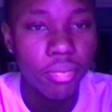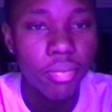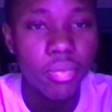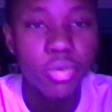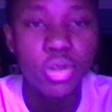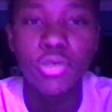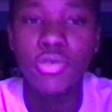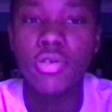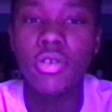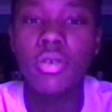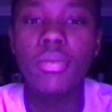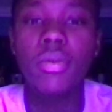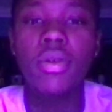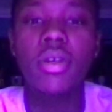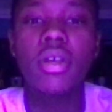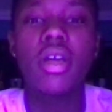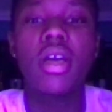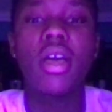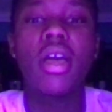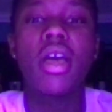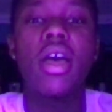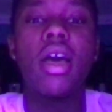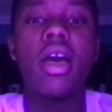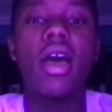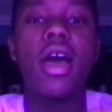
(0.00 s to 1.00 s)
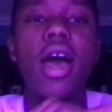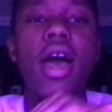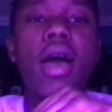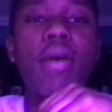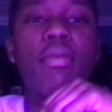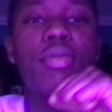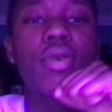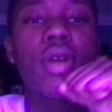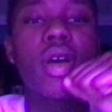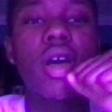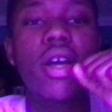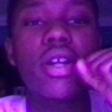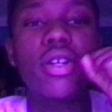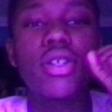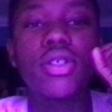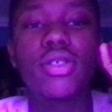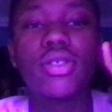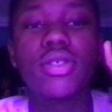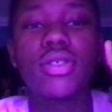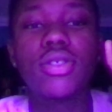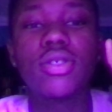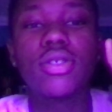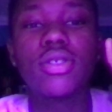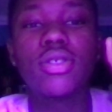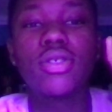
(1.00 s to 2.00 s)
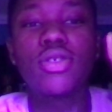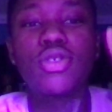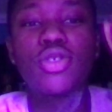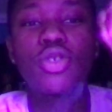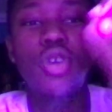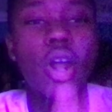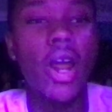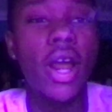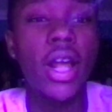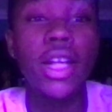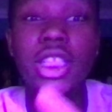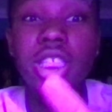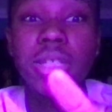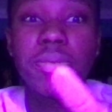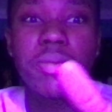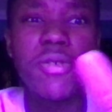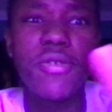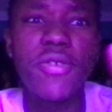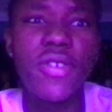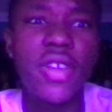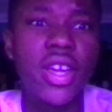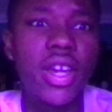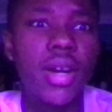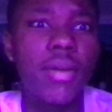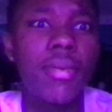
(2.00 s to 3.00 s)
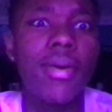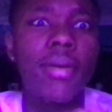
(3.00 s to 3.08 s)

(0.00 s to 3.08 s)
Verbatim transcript: You feel me? I'm not trying to be vegan.